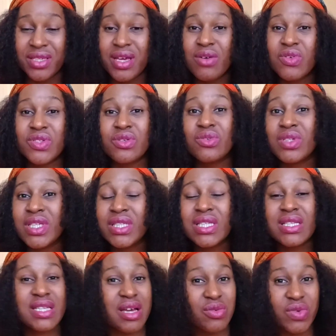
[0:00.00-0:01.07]
That was the only
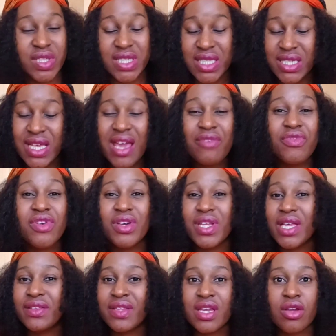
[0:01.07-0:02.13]
thing that we did. Every
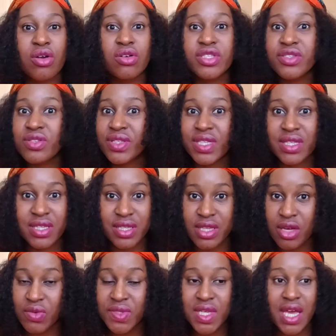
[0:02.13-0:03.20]
other thing, God sorted it
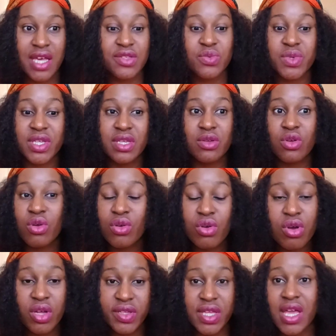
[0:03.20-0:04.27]
out. As we
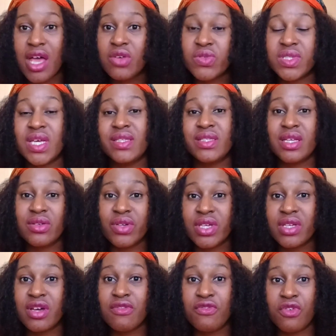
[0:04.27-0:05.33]
got the house, we now started
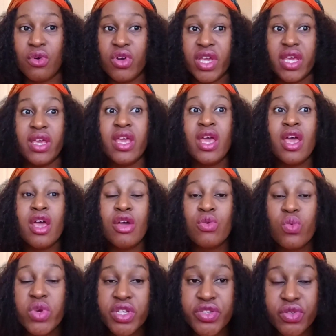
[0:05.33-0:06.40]
looking out for, okay,
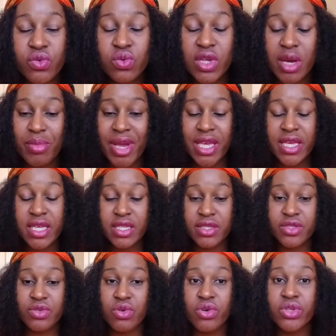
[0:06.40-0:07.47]
which school are my
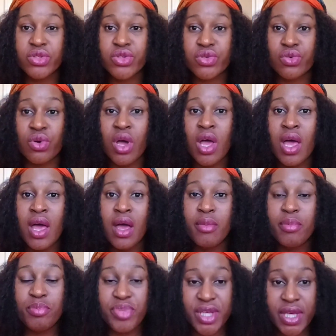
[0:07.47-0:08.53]
kids going to
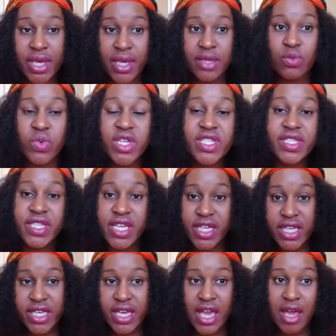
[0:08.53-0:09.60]
be in, which
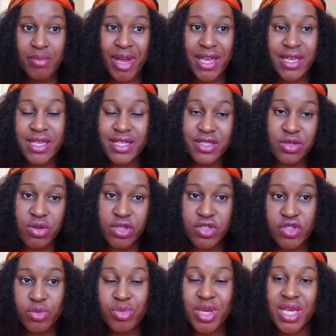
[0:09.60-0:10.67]
daycare are my kids going
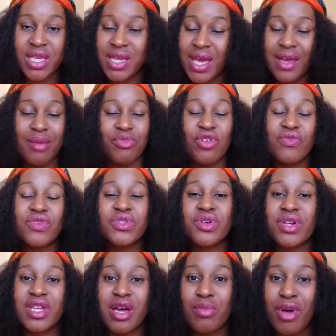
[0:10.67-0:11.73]
to be in. I'm not even
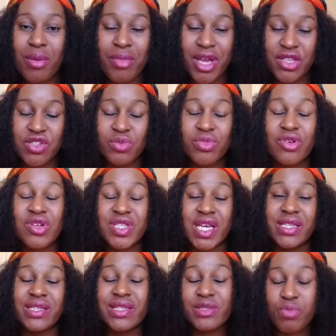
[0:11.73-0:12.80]
talking about my job, because
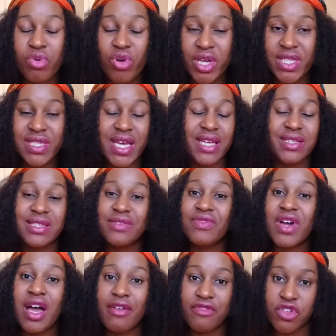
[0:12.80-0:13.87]
at this point I didn't
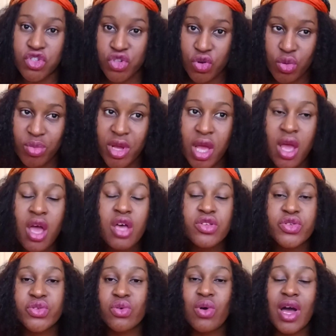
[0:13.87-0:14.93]
even have a job.
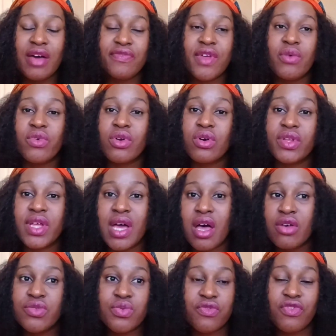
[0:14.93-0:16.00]
So after we got the
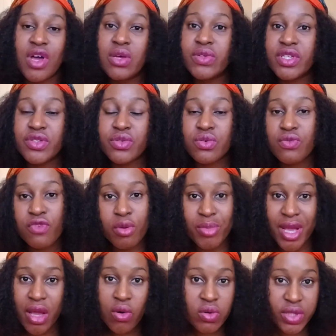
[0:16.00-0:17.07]
house, we found a school for
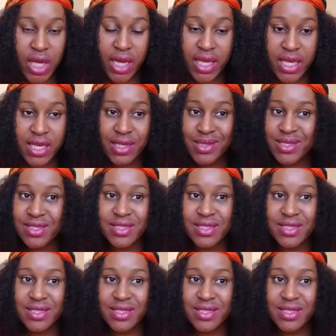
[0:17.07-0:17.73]
my older kids.